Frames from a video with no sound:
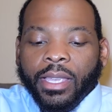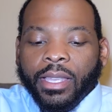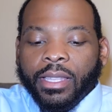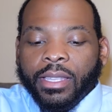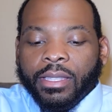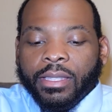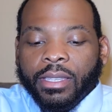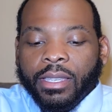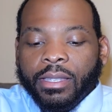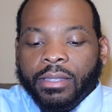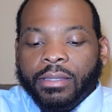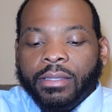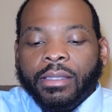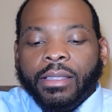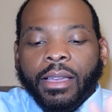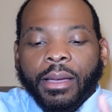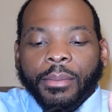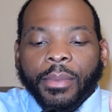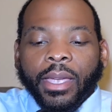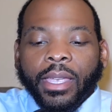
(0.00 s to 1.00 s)
leave this in,
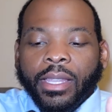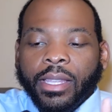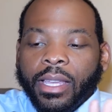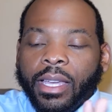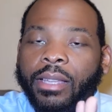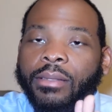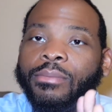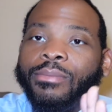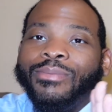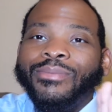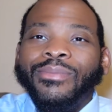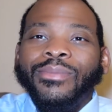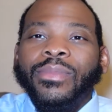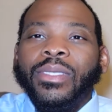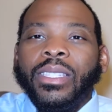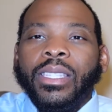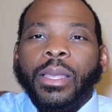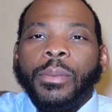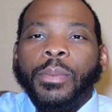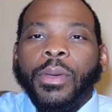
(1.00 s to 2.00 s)
I might not,
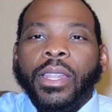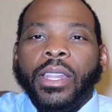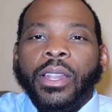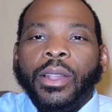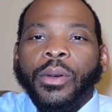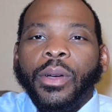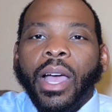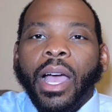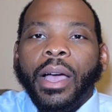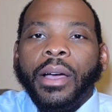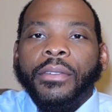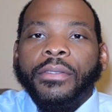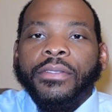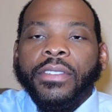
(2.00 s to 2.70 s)
depending on how I